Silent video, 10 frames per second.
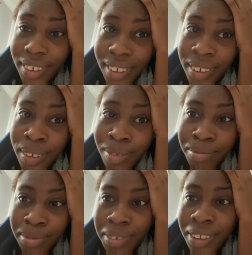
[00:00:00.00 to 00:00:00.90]

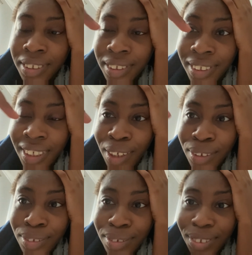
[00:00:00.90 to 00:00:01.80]
let's see how
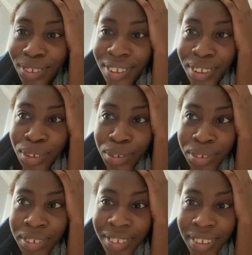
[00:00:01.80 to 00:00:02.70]
today
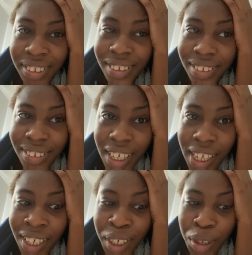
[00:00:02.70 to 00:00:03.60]
goes.
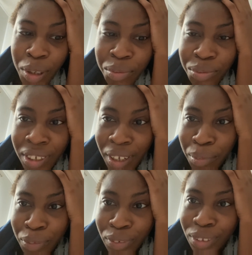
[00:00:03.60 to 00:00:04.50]
Hopefully, I'm
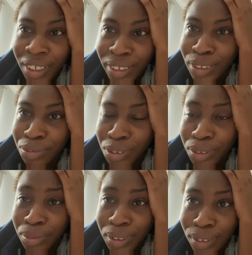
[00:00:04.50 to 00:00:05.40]
able to achieve
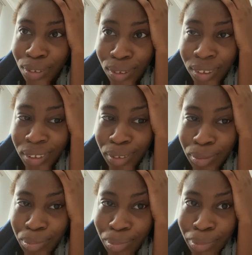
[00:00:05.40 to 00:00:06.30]
something today
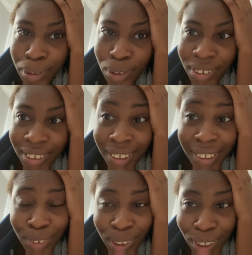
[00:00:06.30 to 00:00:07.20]
because yesterday
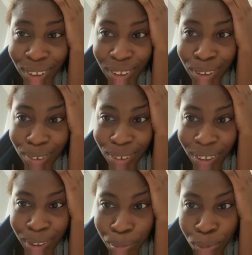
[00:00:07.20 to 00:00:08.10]
was actually quite
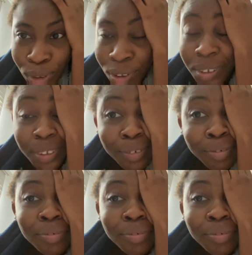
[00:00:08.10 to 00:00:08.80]
productive.